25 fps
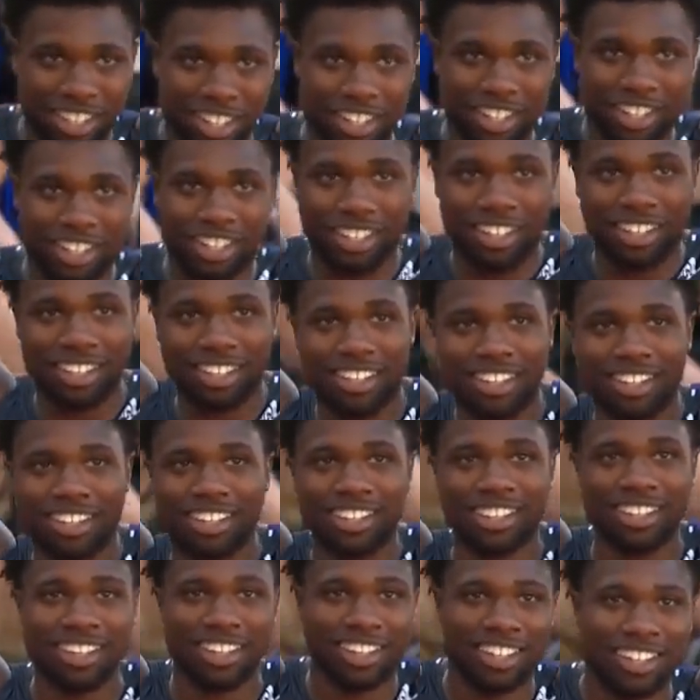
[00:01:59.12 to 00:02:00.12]
as a high schooler
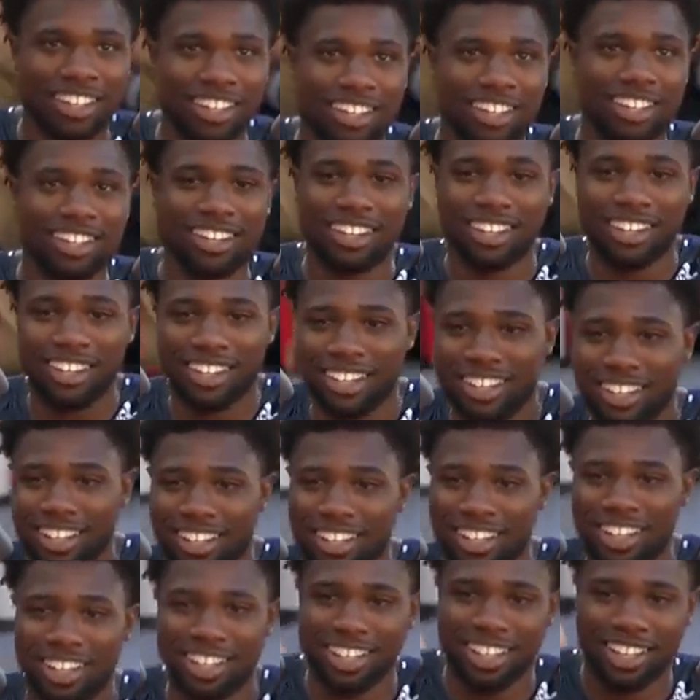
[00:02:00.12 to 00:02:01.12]
and he was
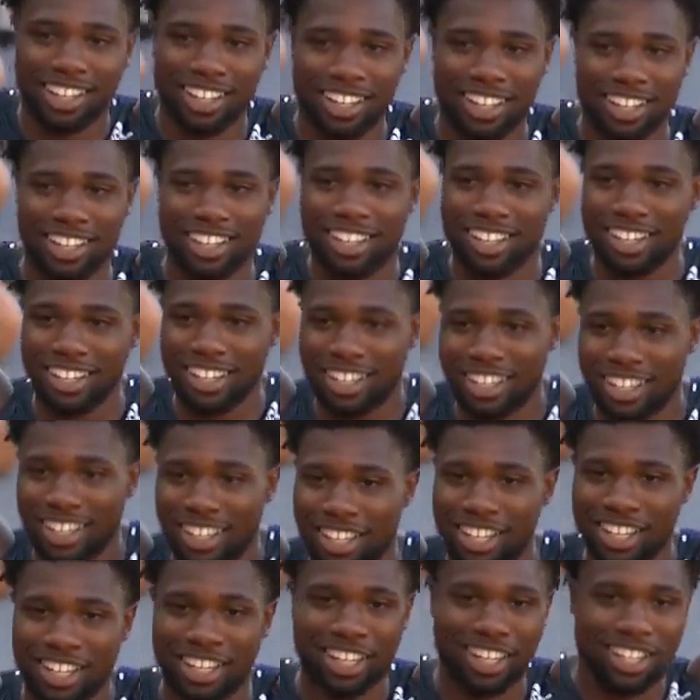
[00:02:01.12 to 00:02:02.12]
beating all these
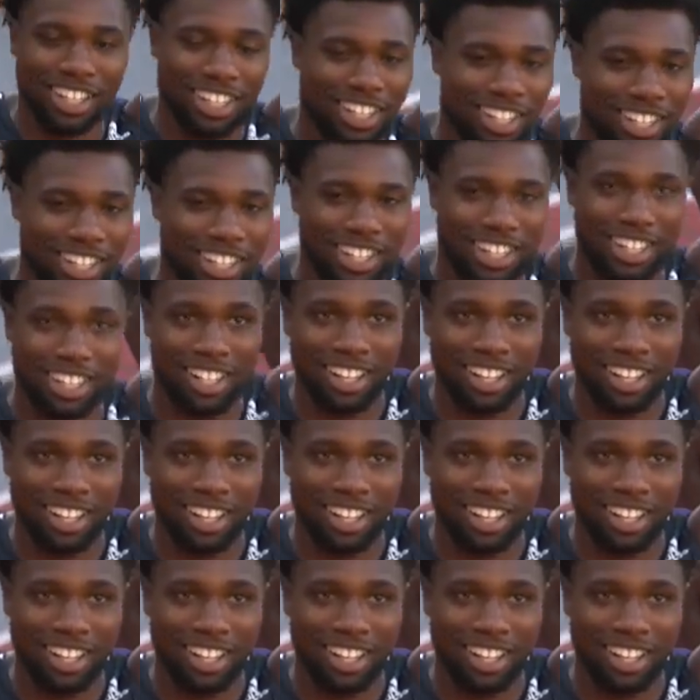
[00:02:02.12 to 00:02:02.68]
pros?